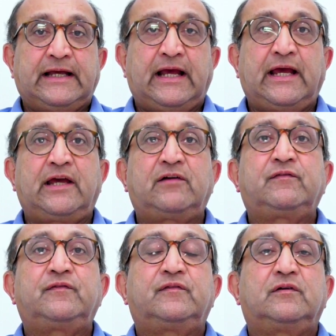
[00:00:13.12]
I
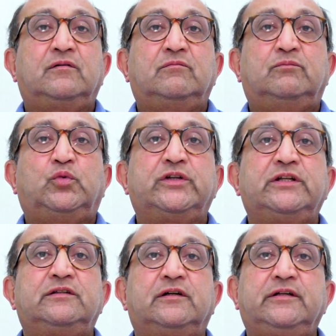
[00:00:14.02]
have more
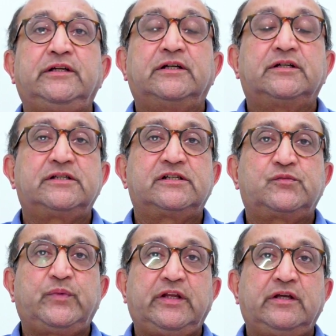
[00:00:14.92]
than 30 years
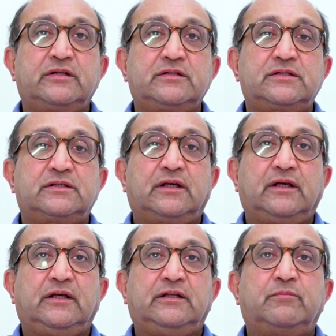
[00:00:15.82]
experience
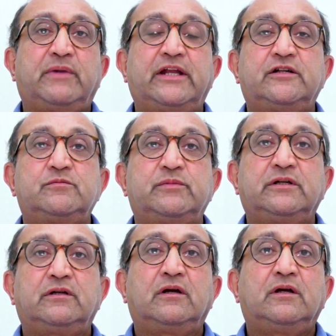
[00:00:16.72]
in the
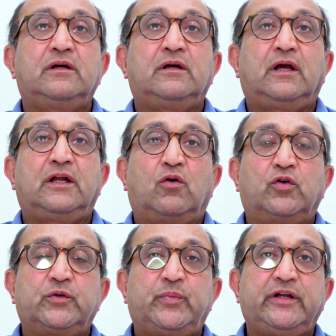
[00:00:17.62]
management and
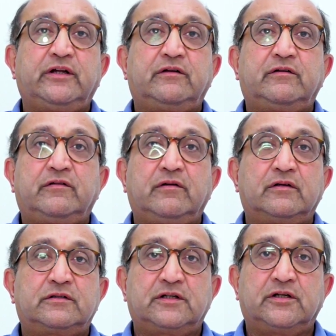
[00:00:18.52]
orthopedic
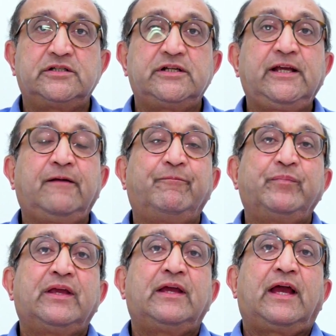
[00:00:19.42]
surgery
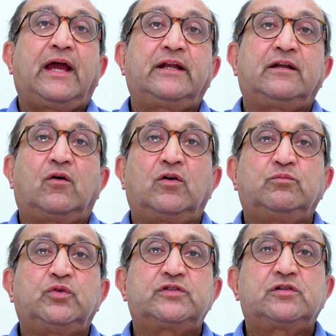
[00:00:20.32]
and
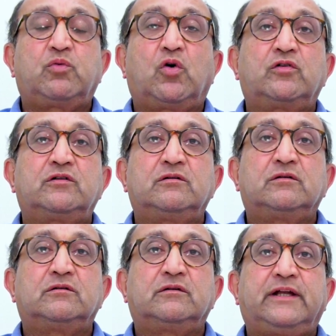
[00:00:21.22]
almost about
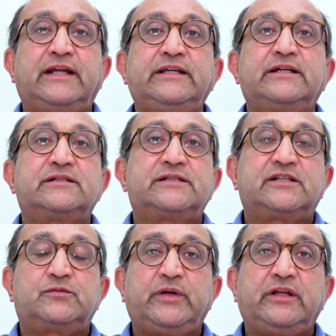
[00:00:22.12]
10 years
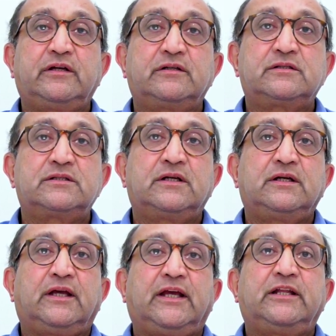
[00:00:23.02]
experience
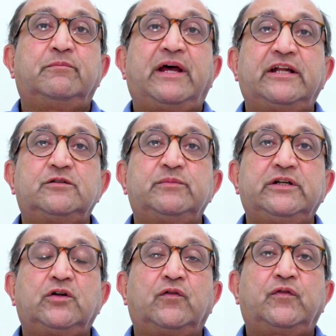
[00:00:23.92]
in the
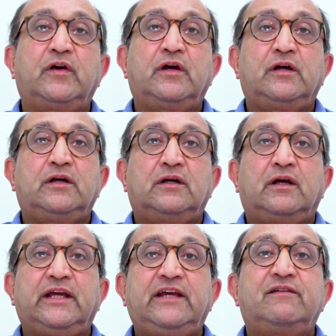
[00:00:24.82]
management of
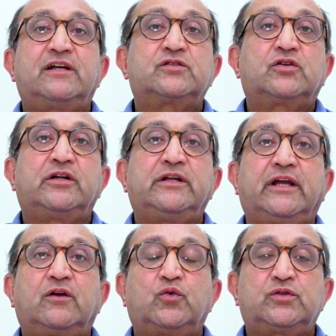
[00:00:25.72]
avascular
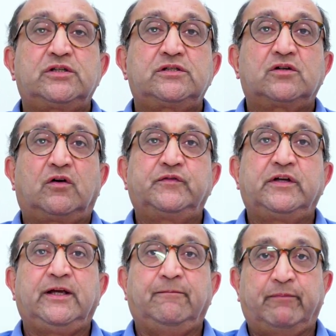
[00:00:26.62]
necrosis of the
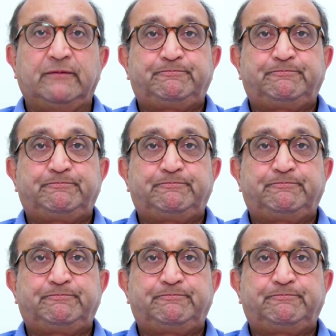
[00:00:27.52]
hip.